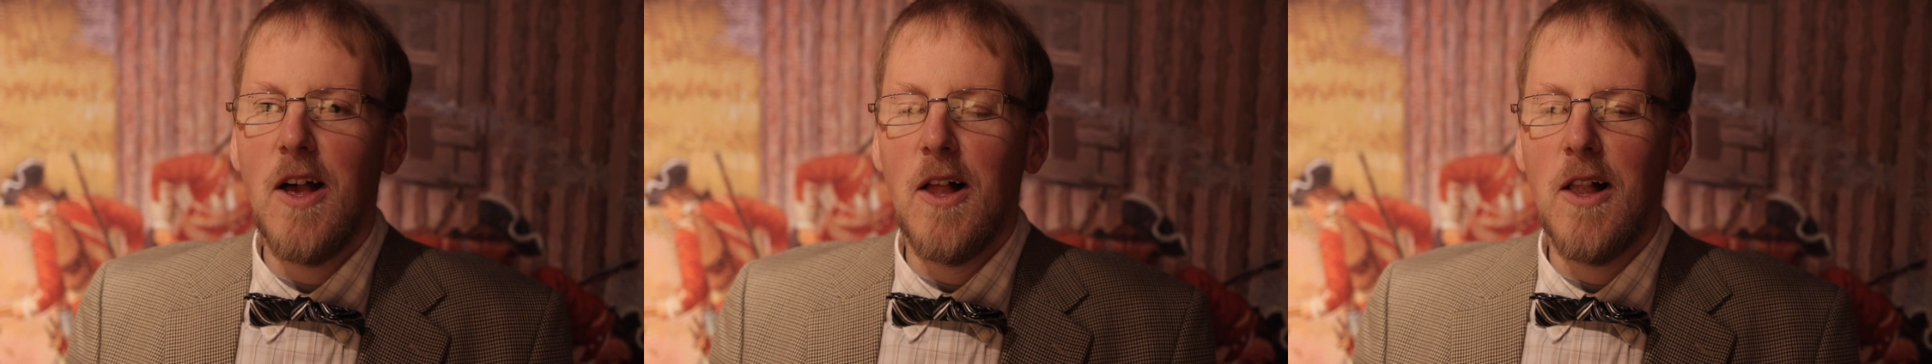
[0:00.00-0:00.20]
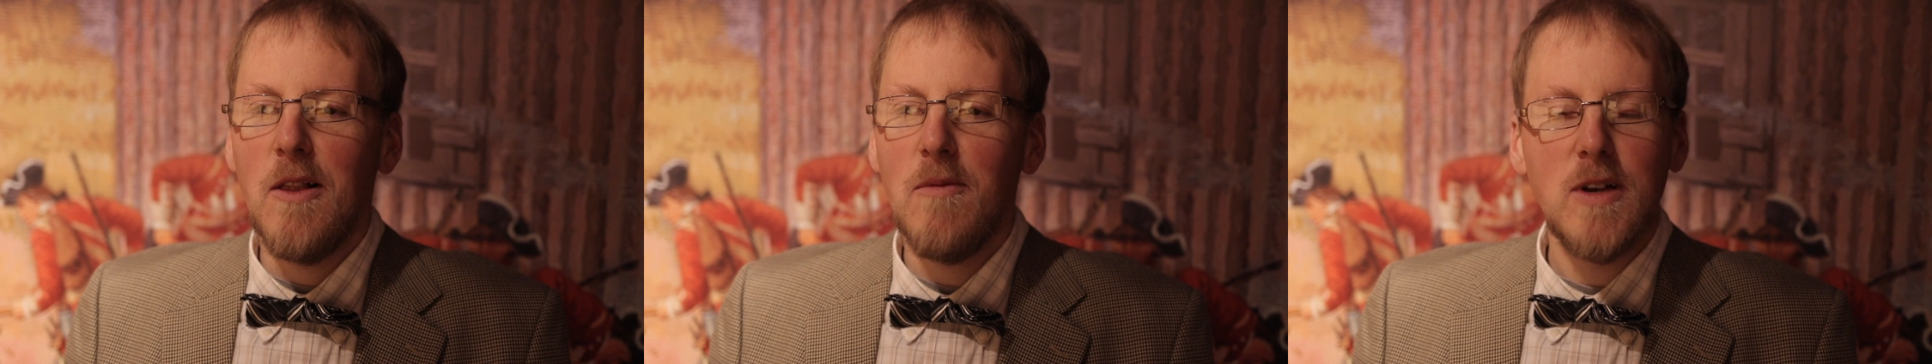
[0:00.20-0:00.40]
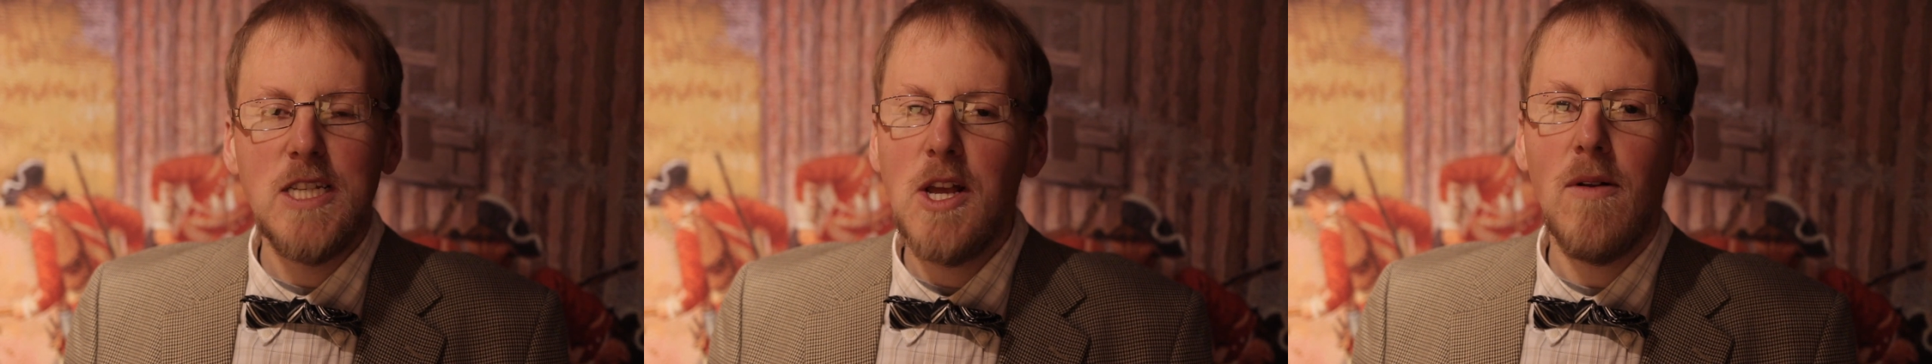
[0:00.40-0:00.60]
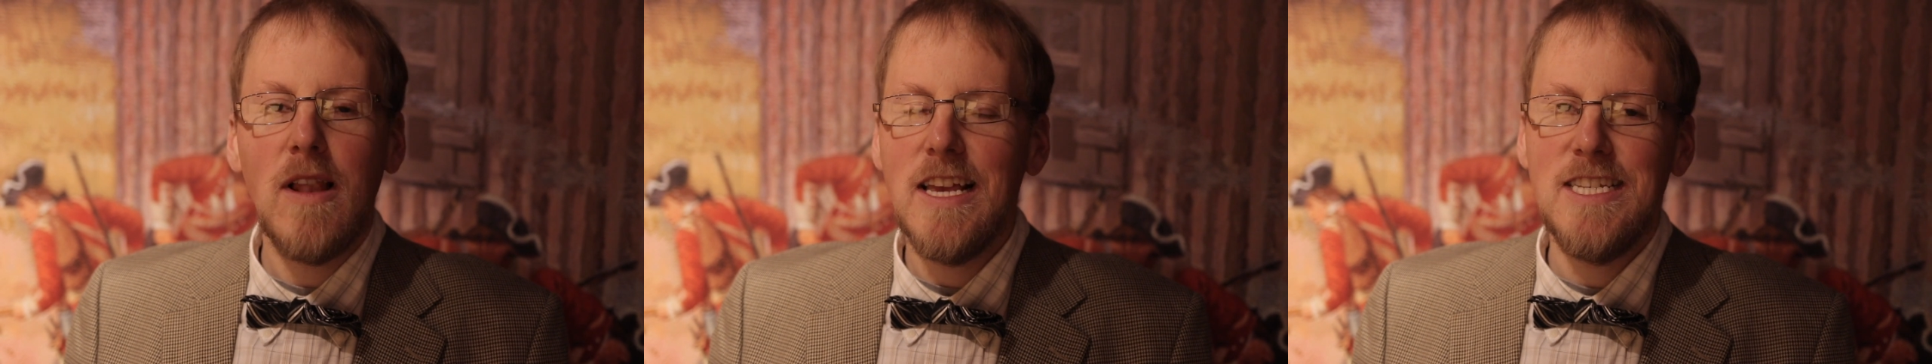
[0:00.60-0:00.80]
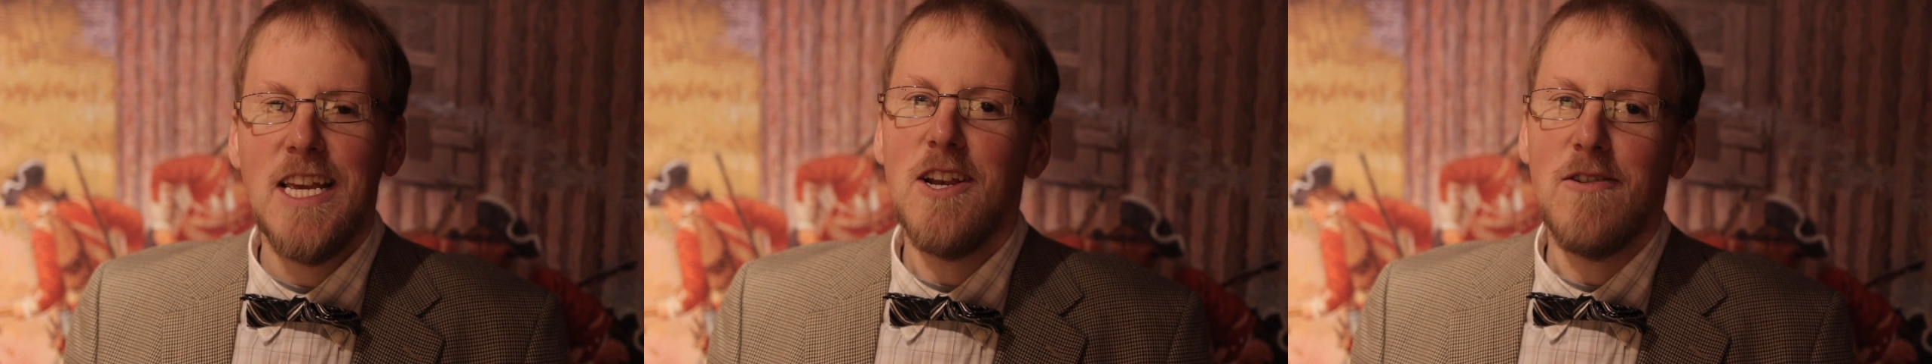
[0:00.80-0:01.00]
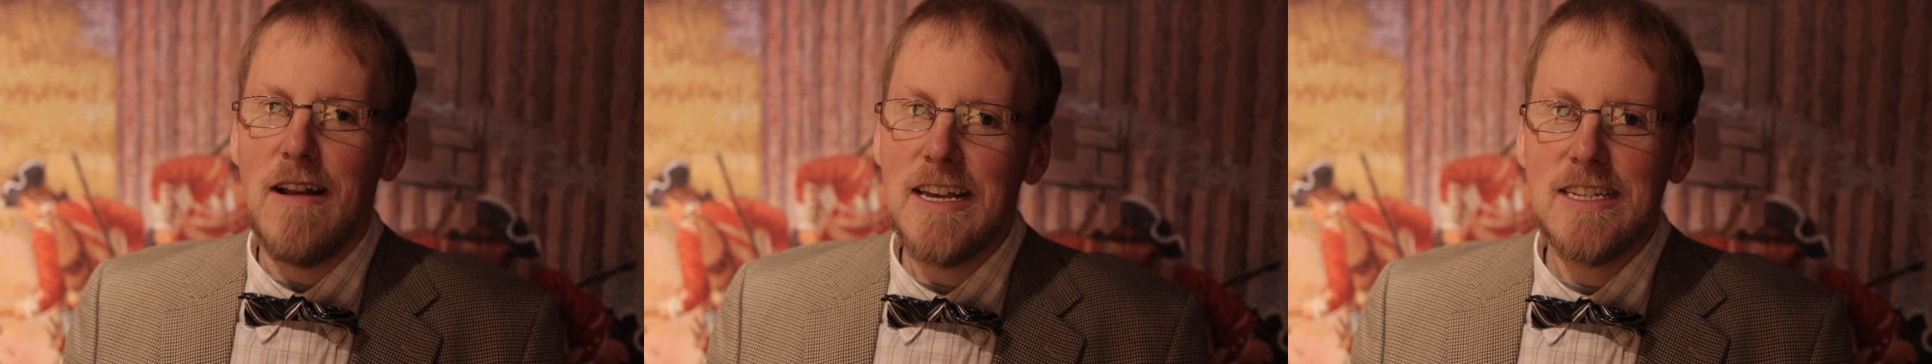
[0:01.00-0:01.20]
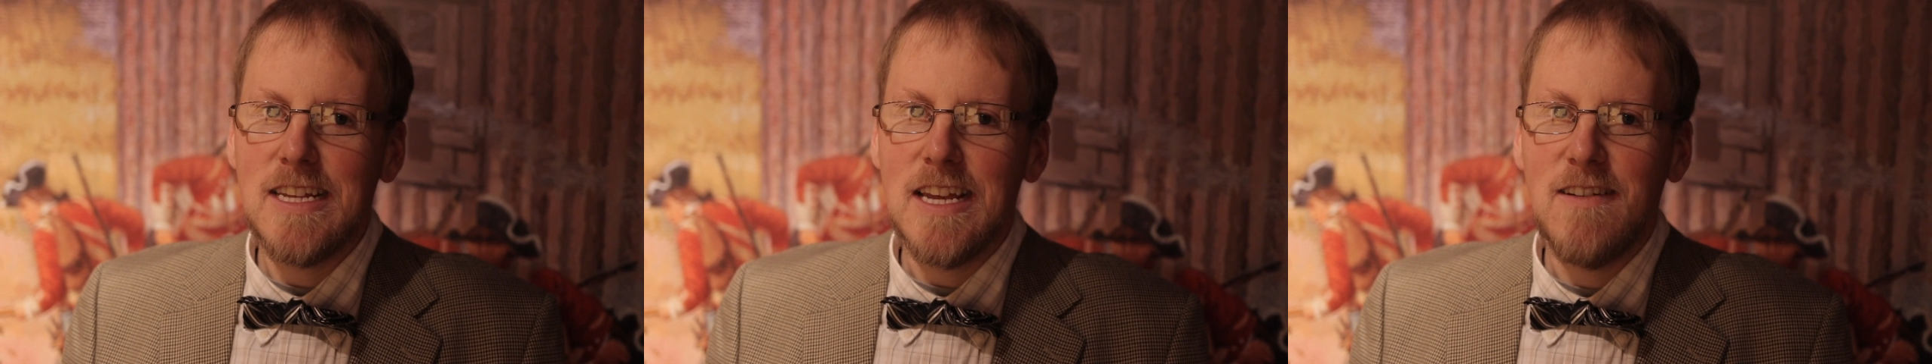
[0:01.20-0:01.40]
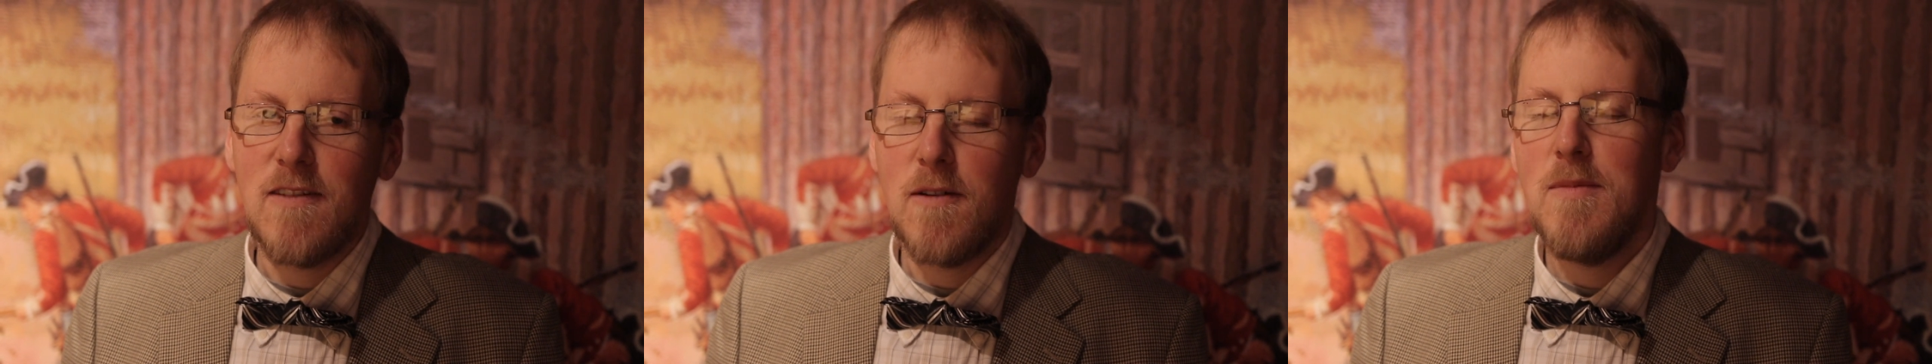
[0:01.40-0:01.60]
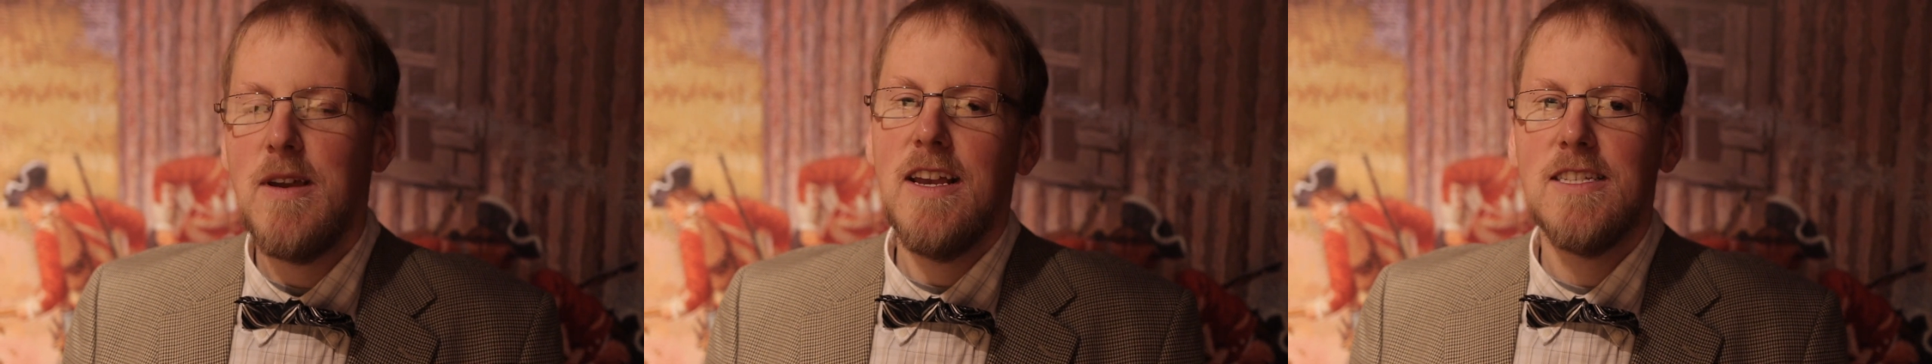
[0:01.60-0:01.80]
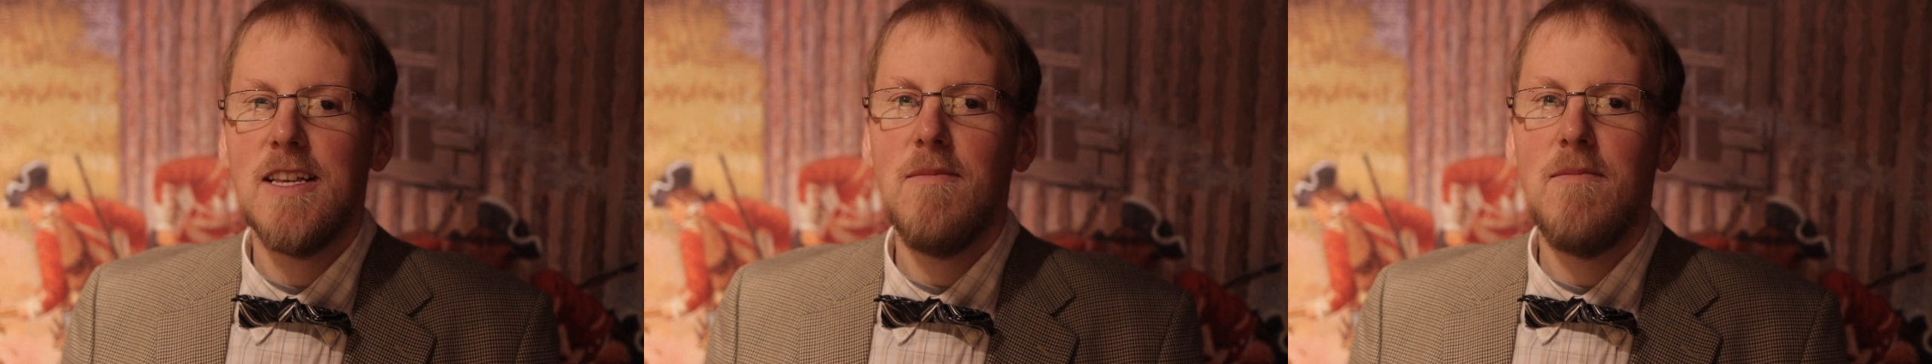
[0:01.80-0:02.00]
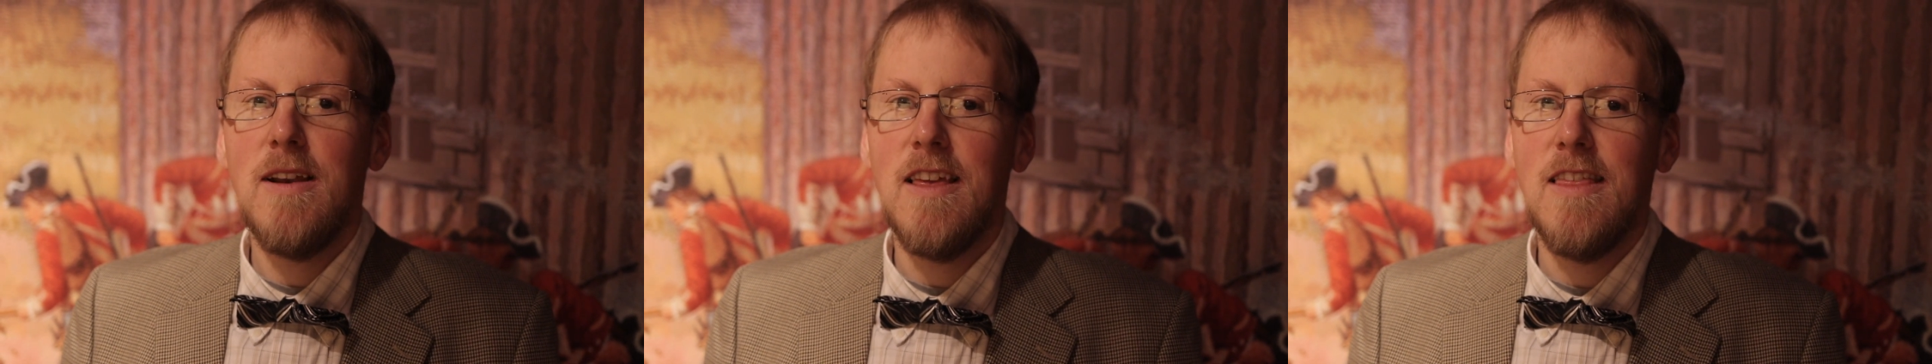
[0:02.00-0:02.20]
was no less interesting for being somebody